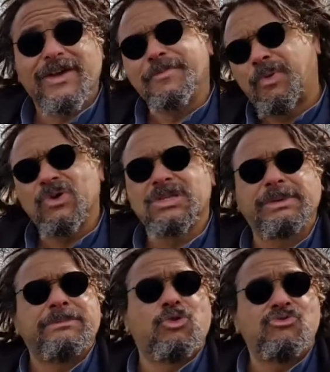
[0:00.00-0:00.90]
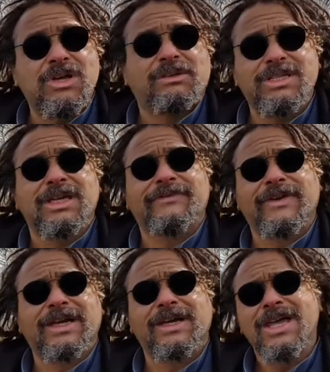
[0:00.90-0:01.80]
and possibly more realistic
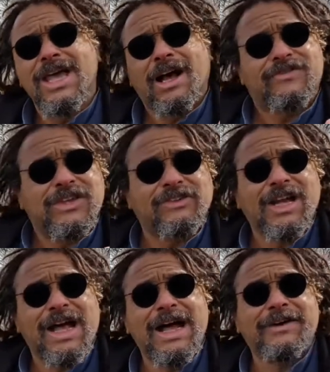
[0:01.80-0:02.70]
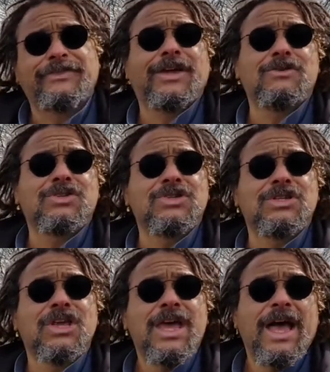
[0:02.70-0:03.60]
figure of
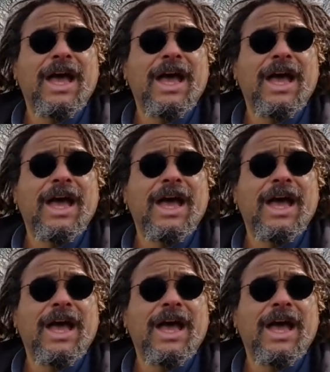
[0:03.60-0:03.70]
7,500